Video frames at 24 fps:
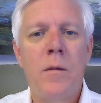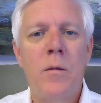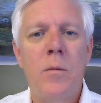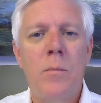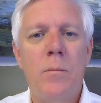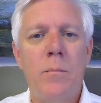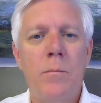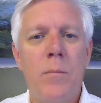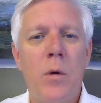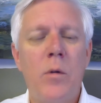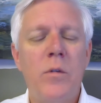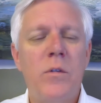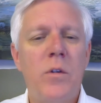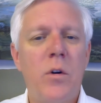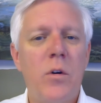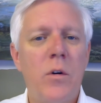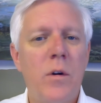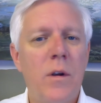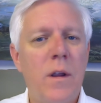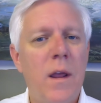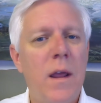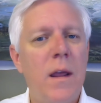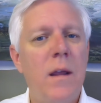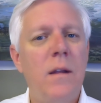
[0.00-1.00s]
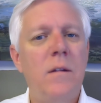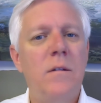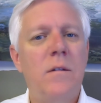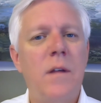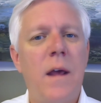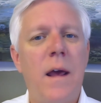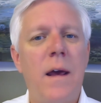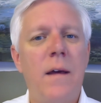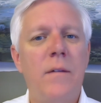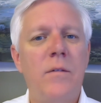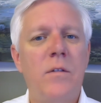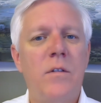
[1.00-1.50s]
Most hurricanes
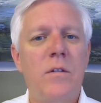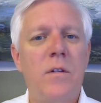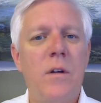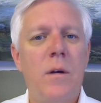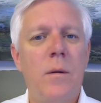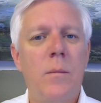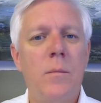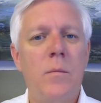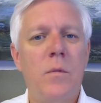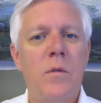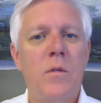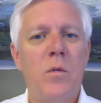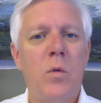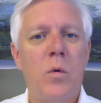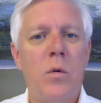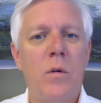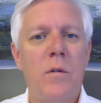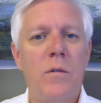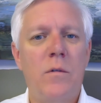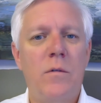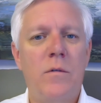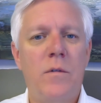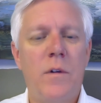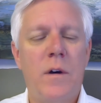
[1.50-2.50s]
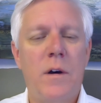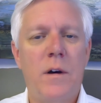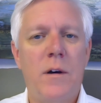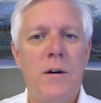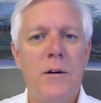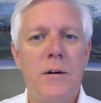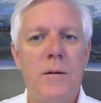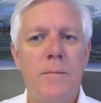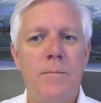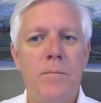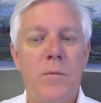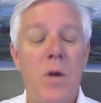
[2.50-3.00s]
have some sort of
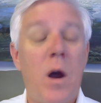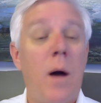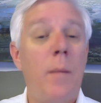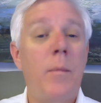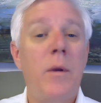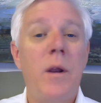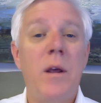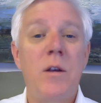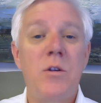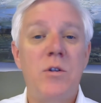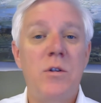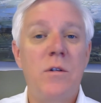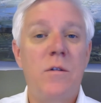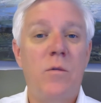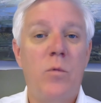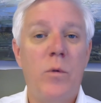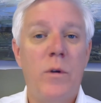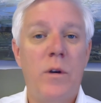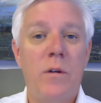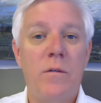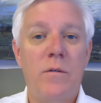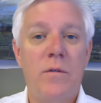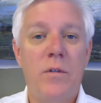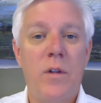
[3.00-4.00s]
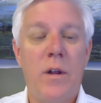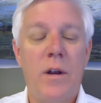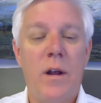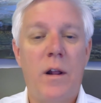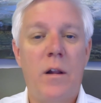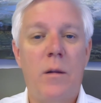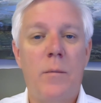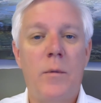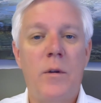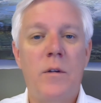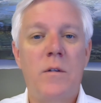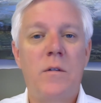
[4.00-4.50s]
combination of wind and flood
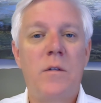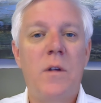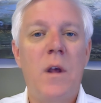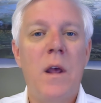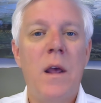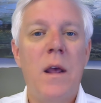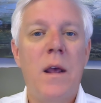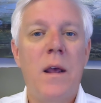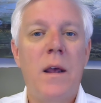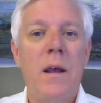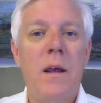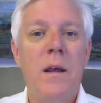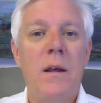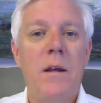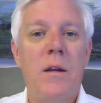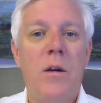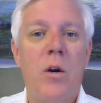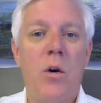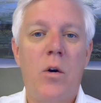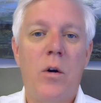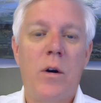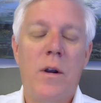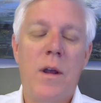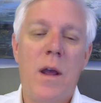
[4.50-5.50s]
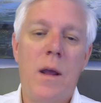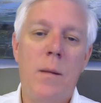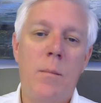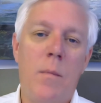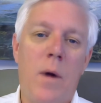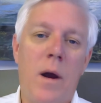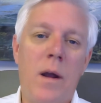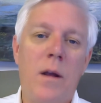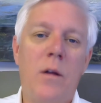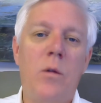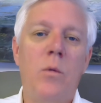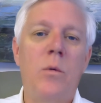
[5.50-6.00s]
elements. In Hurricane
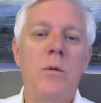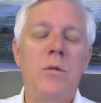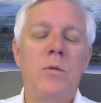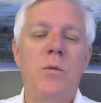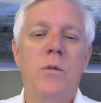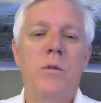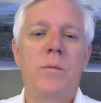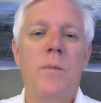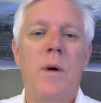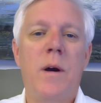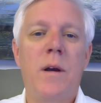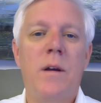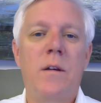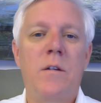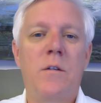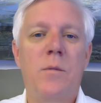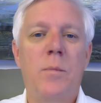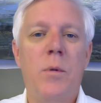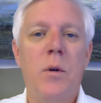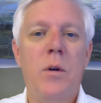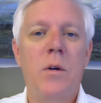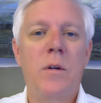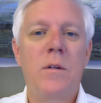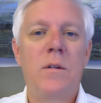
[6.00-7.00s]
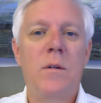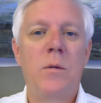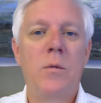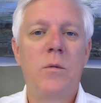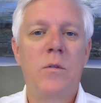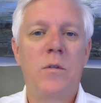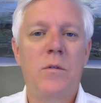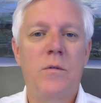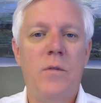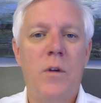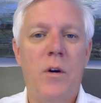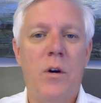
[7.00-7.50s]
Michael, which was my experience, it
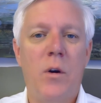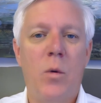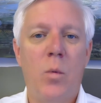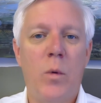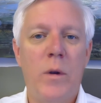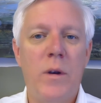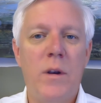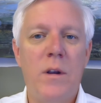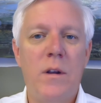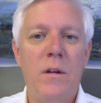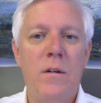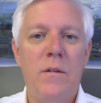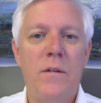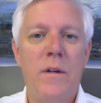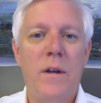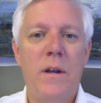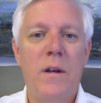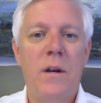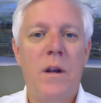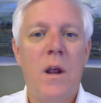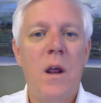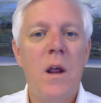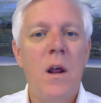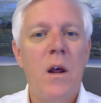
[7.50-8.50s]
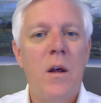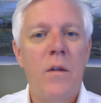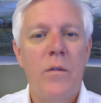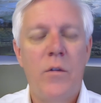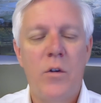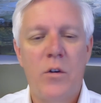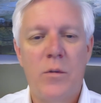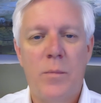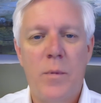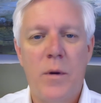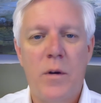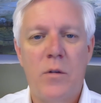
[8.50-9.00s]
was a very windy event.
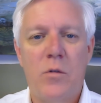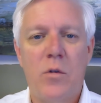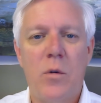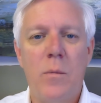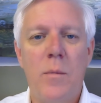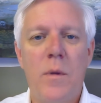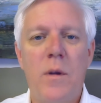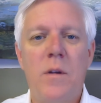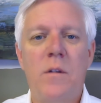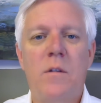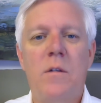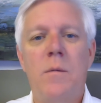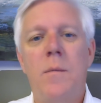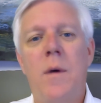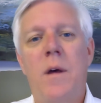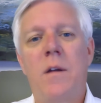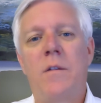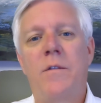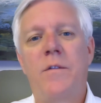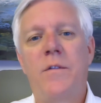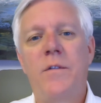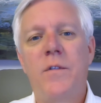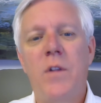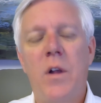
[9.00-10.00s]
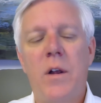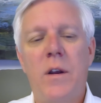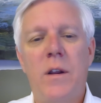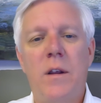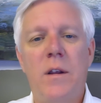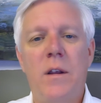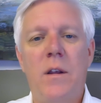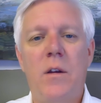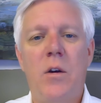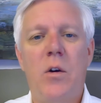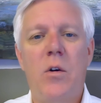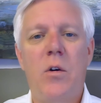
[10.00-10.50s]
There's been a tremendous amount of
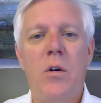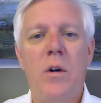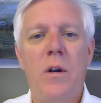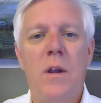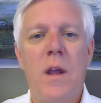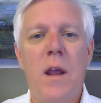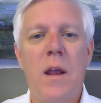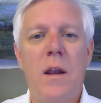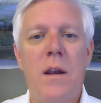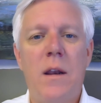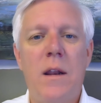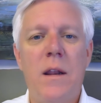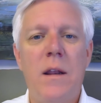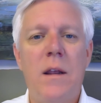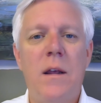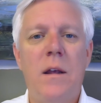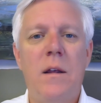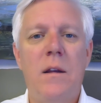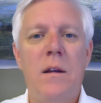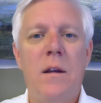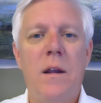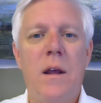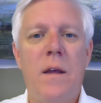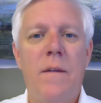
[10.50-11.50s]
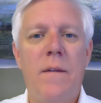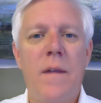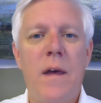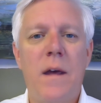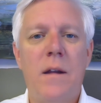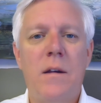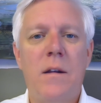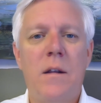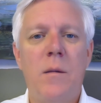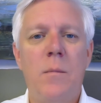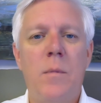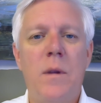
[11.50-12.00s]
flooding in Hurricane Ian, and
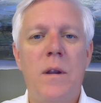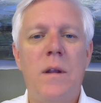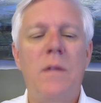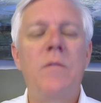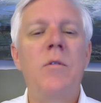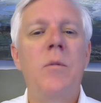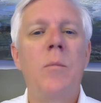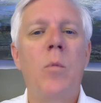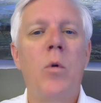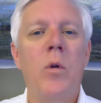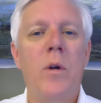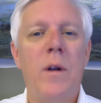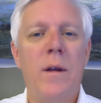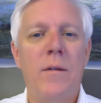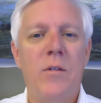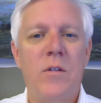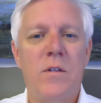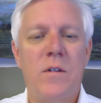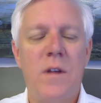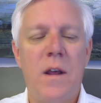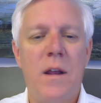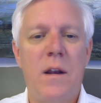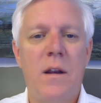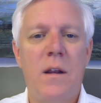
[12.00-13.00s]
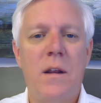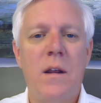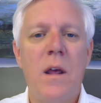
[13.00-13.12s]
that can be even more devastating.